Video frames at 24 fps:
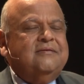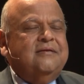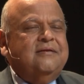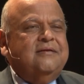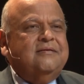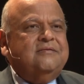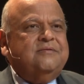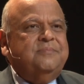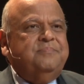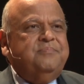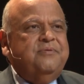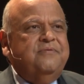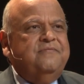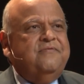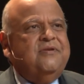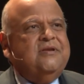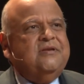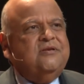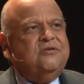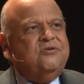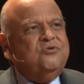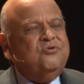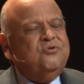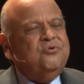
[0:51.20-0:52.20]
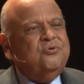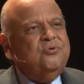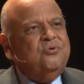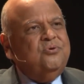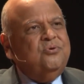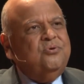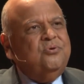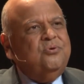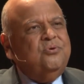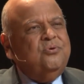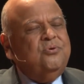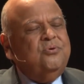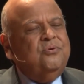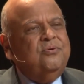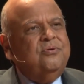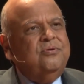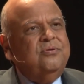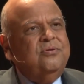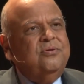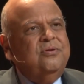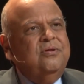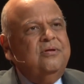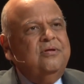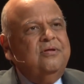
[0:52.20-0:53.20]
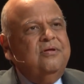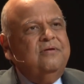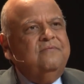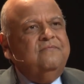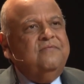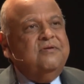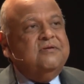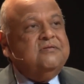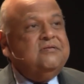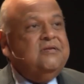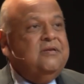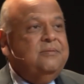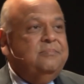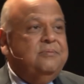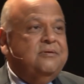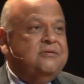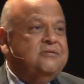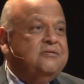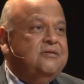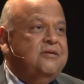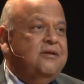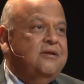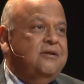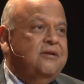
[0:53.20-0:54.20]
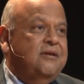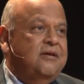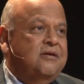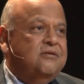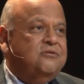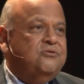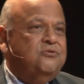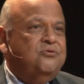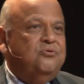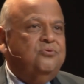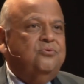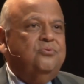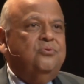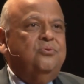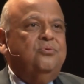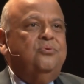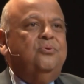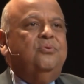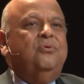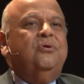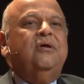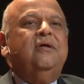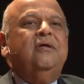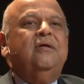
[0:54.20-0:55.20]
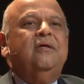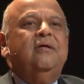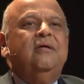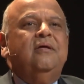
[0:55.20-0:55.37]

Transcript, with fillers: a, it's a privilege to firstly be sitting next to